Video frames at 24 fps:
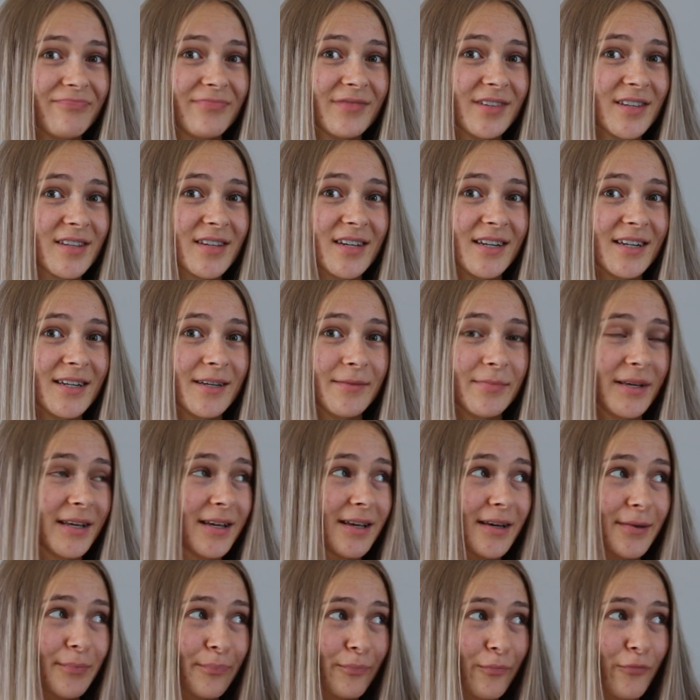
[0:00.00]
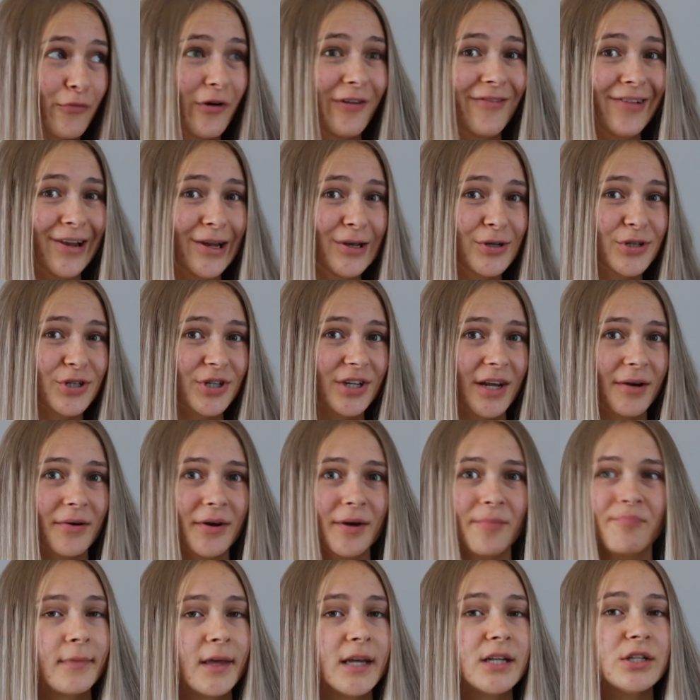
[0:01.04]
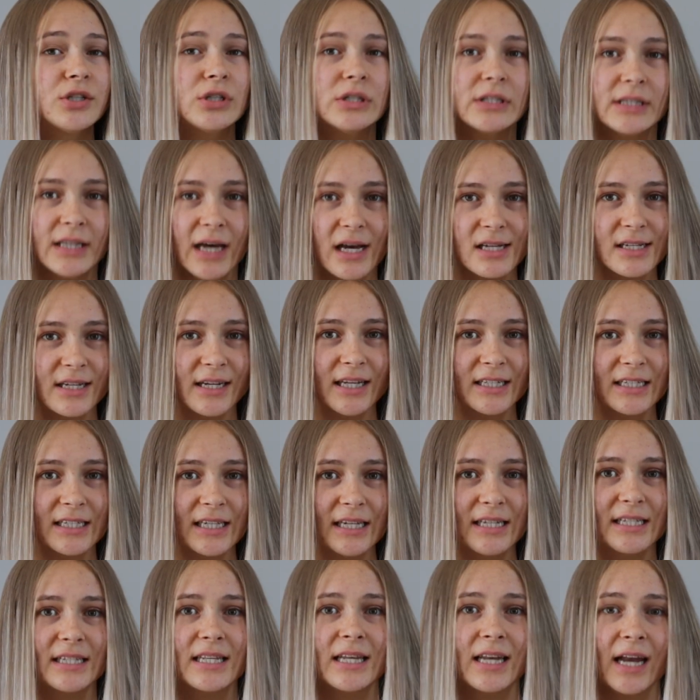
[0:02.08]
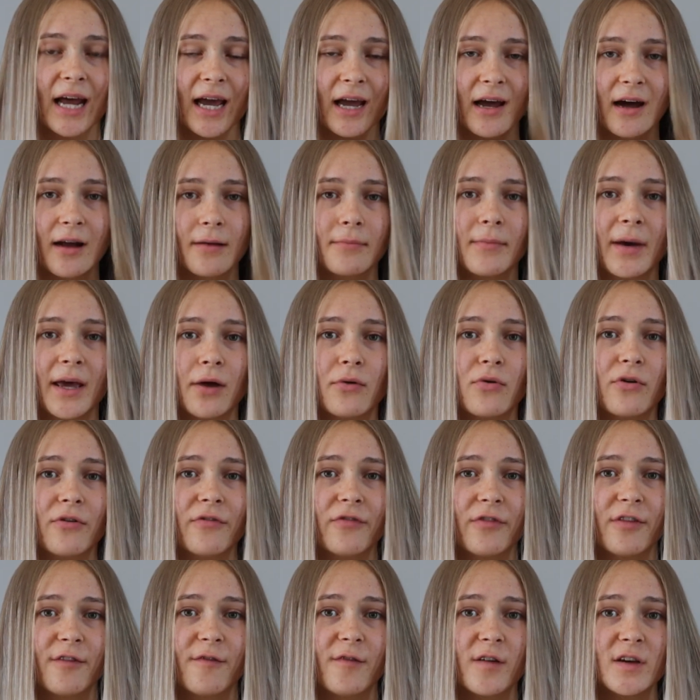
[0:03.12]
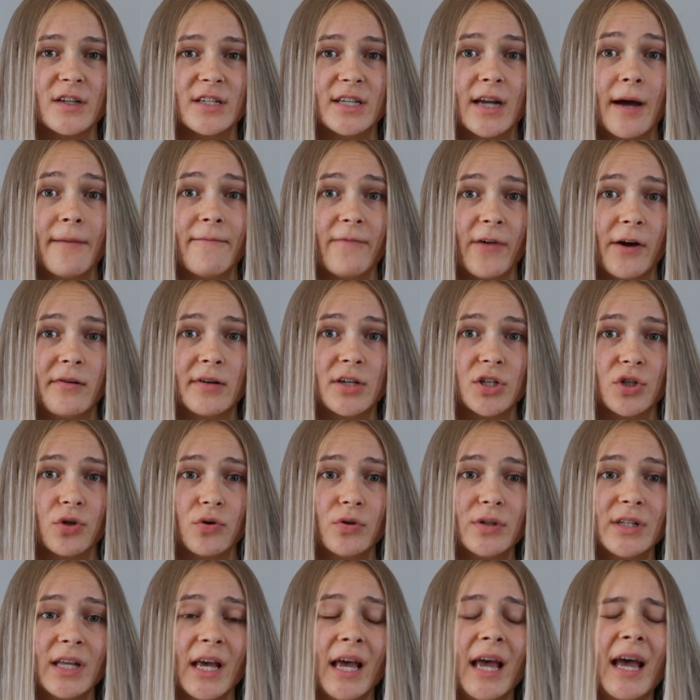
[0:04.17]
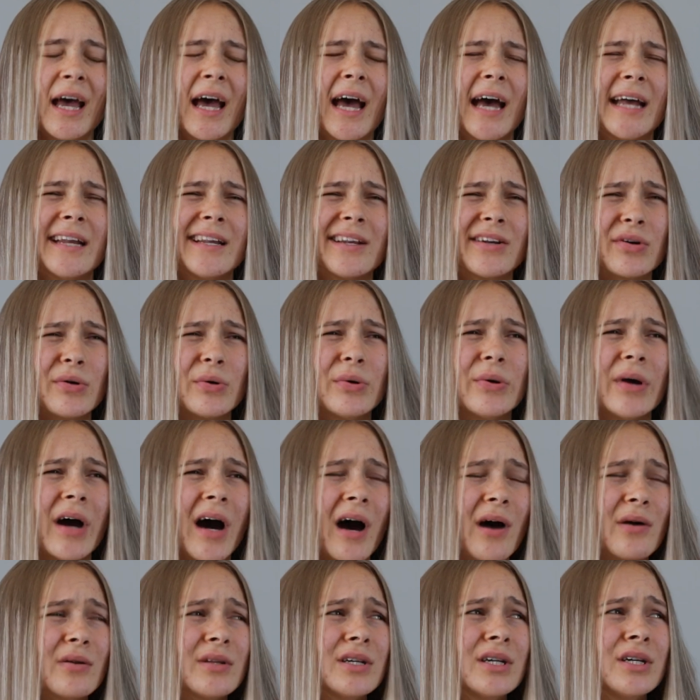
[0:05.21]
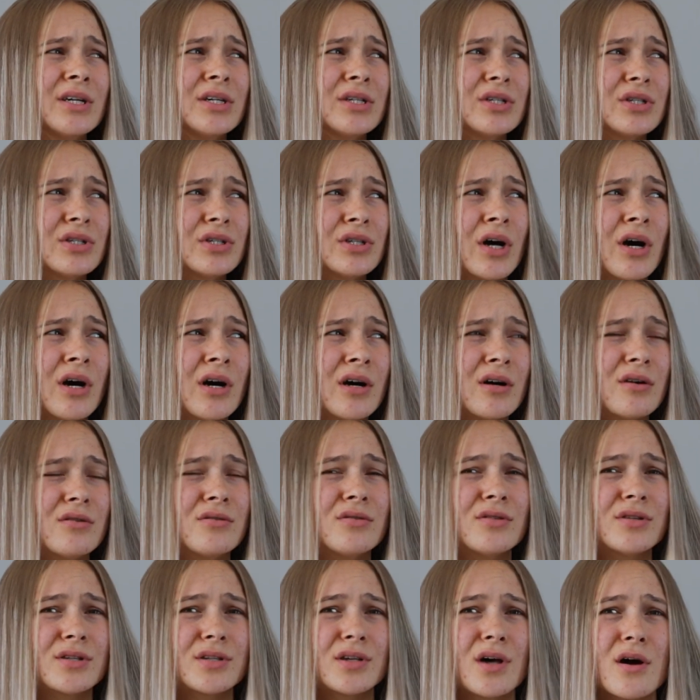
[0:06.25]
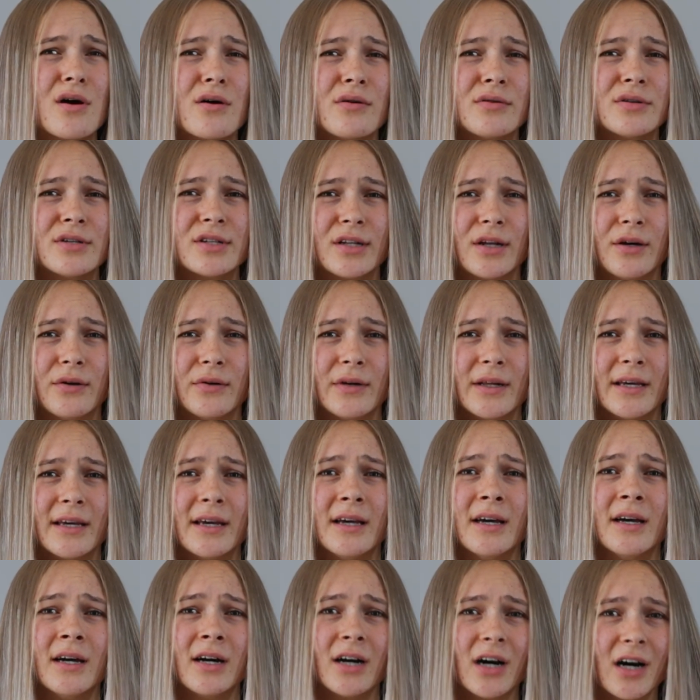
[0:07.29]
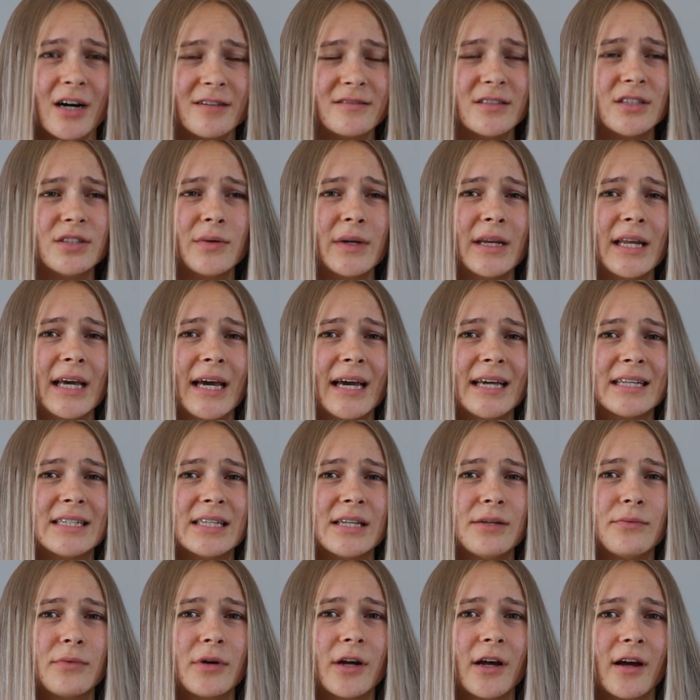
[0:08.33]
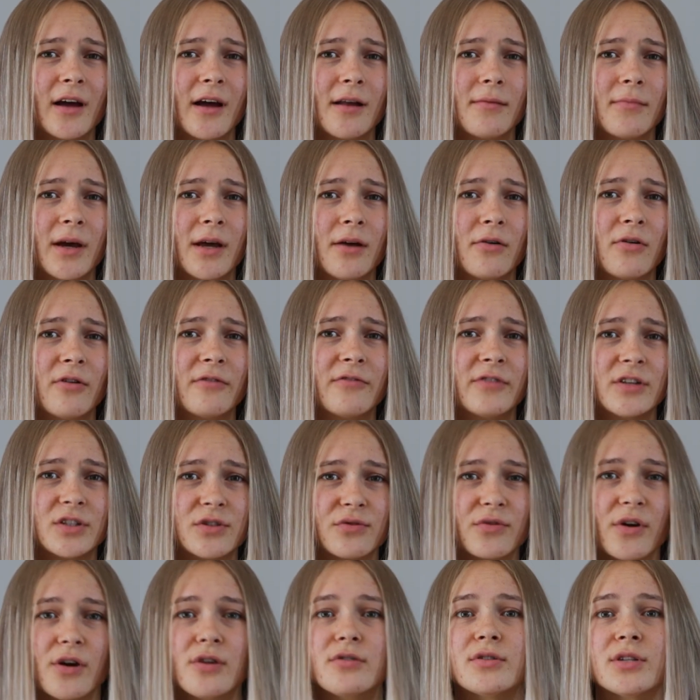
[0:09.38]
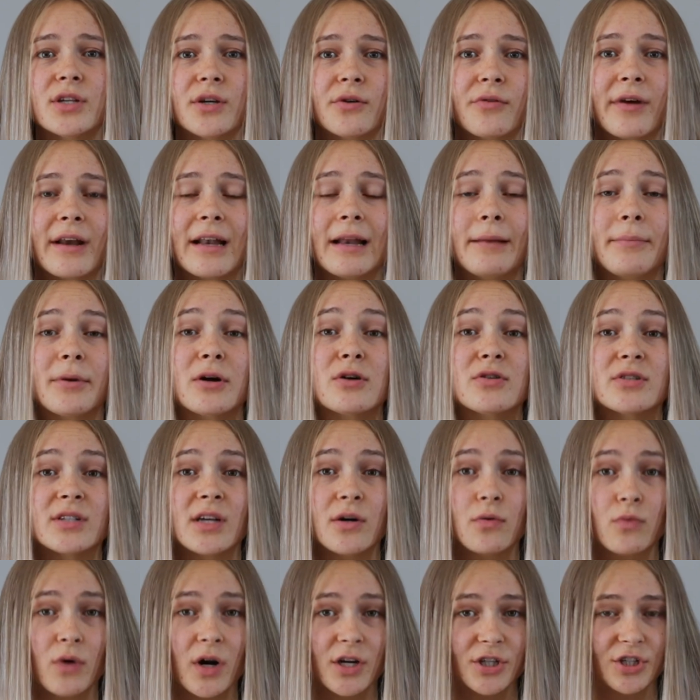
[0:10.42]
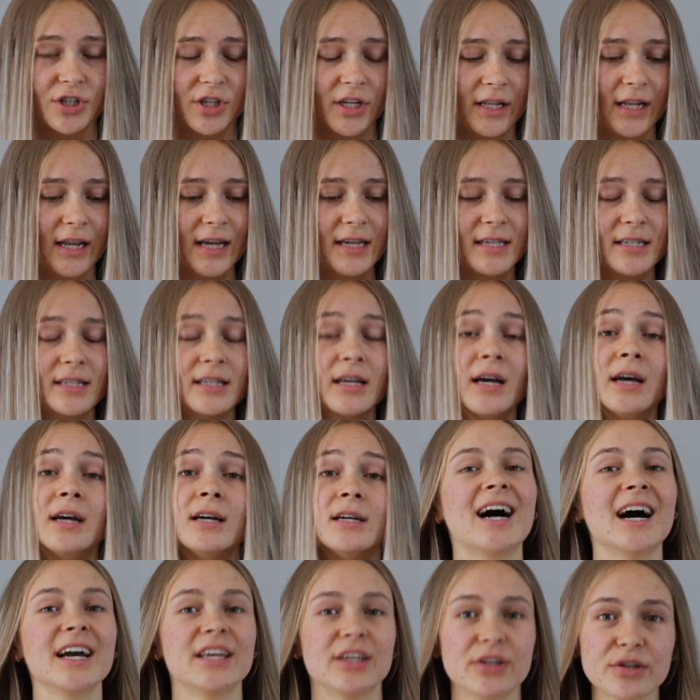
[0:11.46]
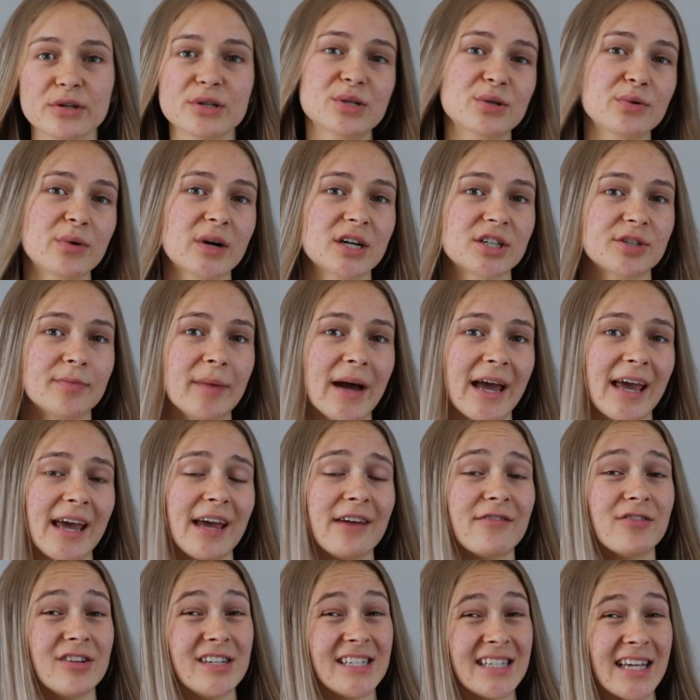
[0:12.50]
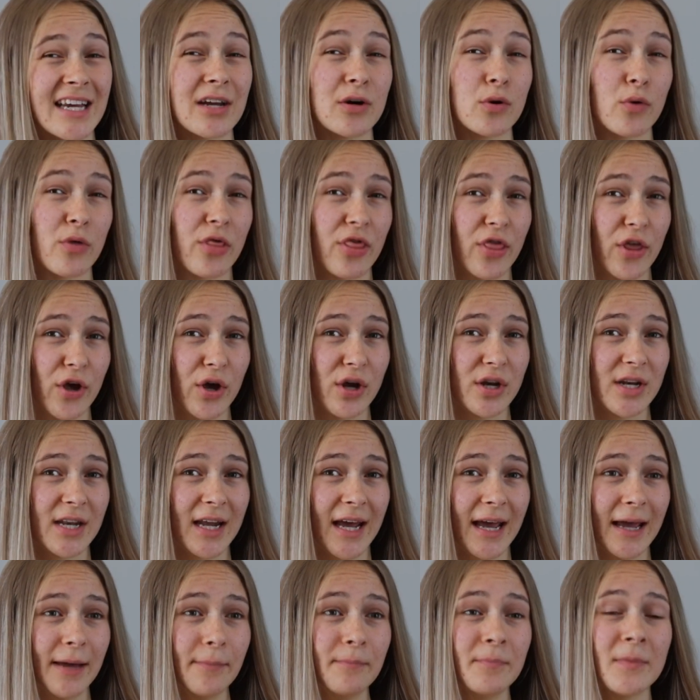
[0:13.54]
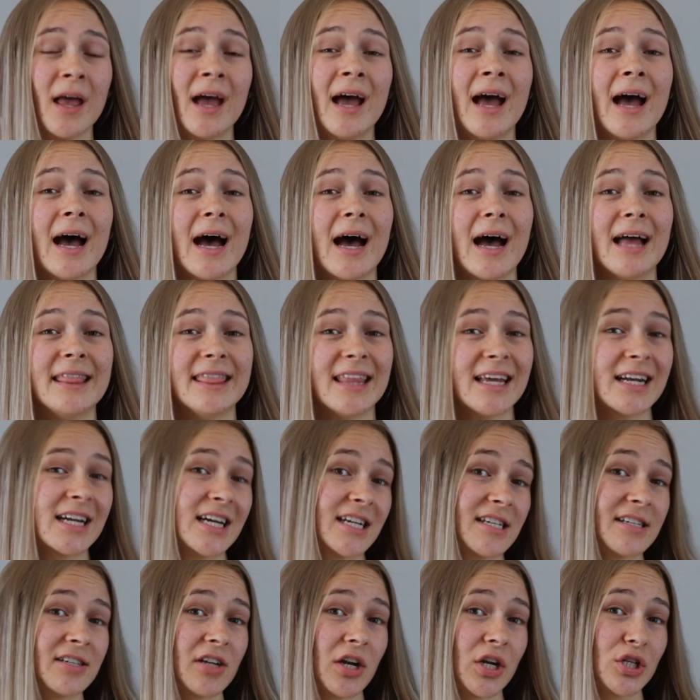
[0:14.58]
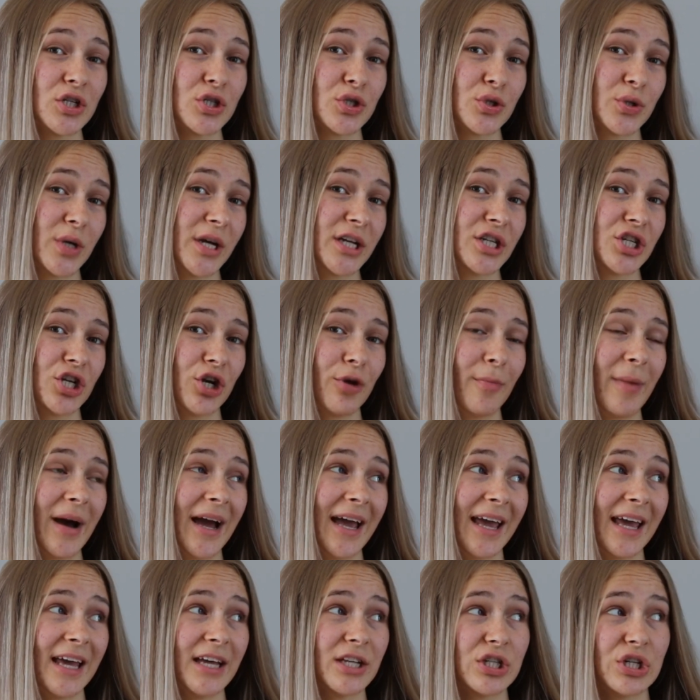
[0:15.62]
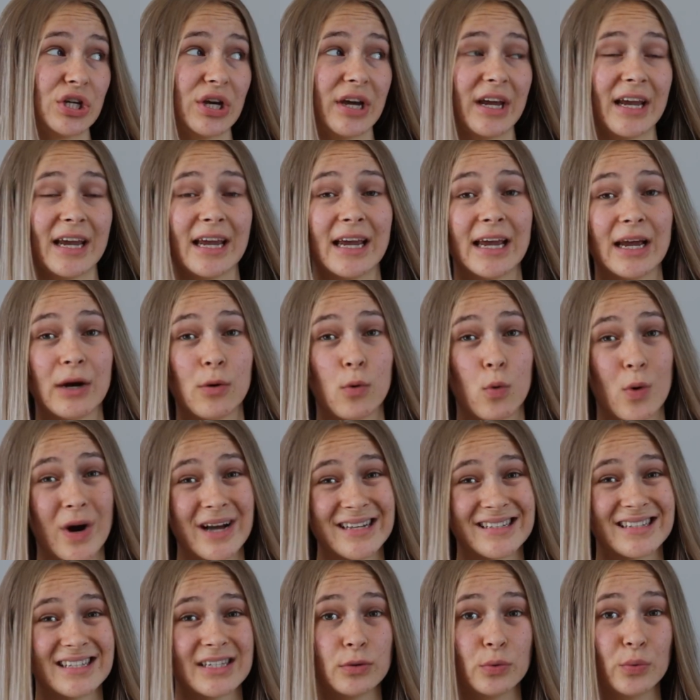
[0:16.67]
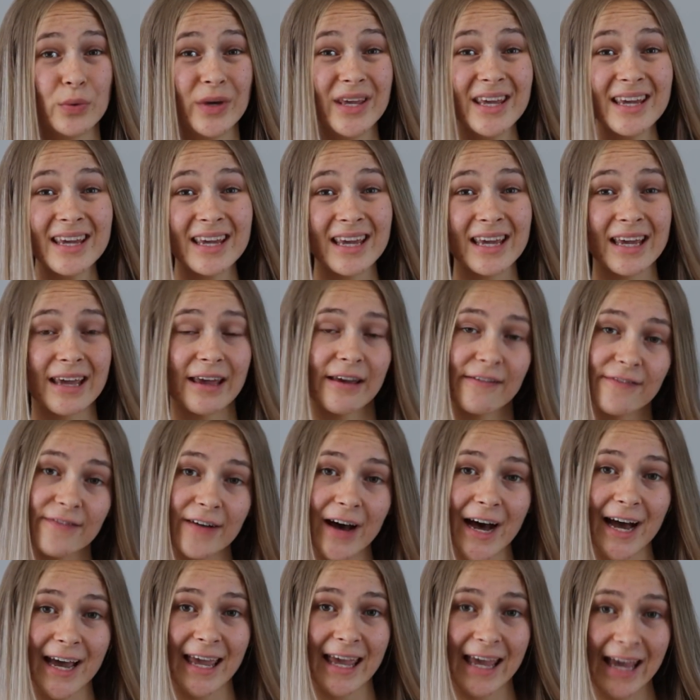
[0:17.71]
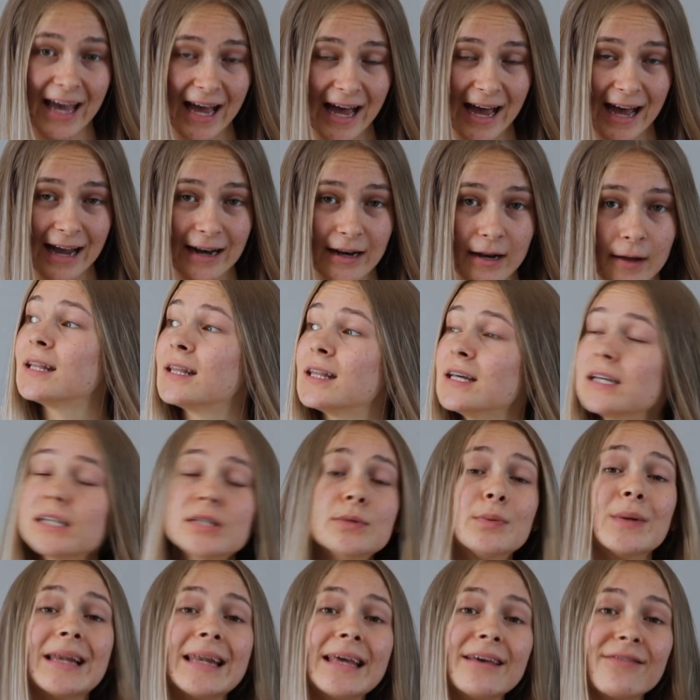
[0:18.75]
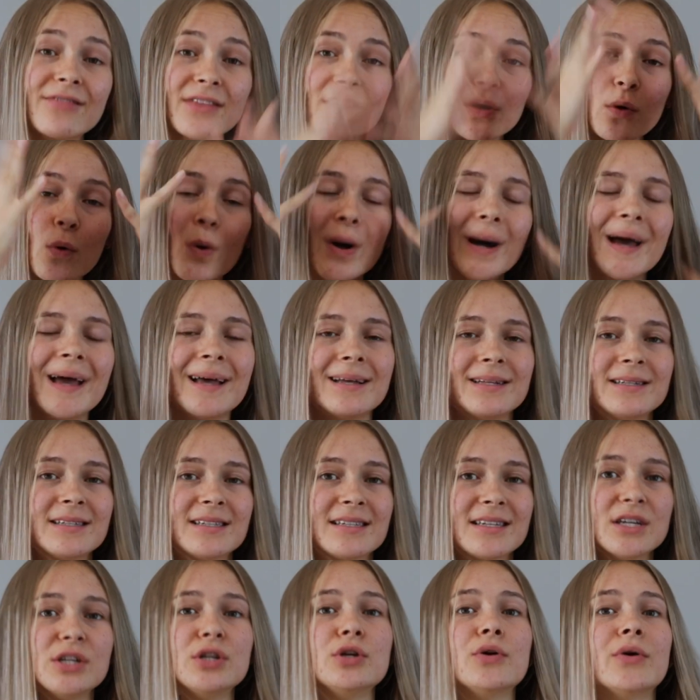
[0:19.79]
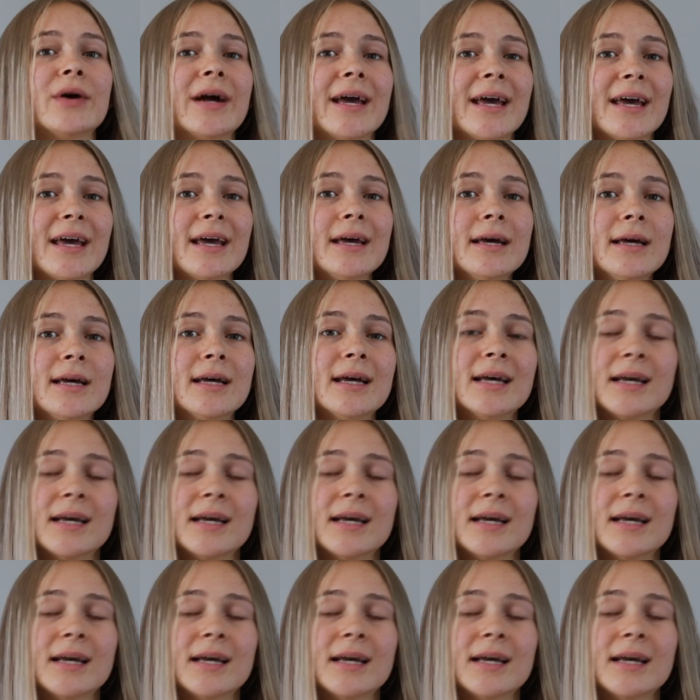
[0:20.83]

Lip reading: It's gonna be revolutionary. In 2016 I cut my hair off for the first time very short, and it grew out so slowly. After 2018, when I cut my hair off, it's grown so quickly because I washed it less. I used to wash my hair every 2nd or 3rd day, and then I started stretching my hair to once a week if I can. This will leave the oils in your hair.